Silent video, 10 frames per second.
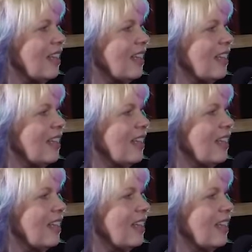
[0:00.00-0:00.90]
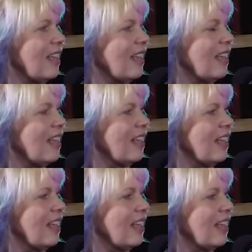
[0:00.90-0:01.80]

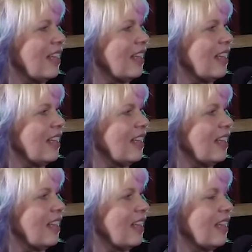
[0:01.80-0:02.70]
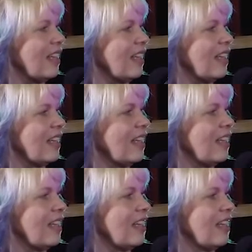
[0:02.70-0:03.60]

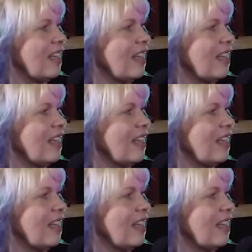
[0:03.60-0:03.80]
This person isn't speaking.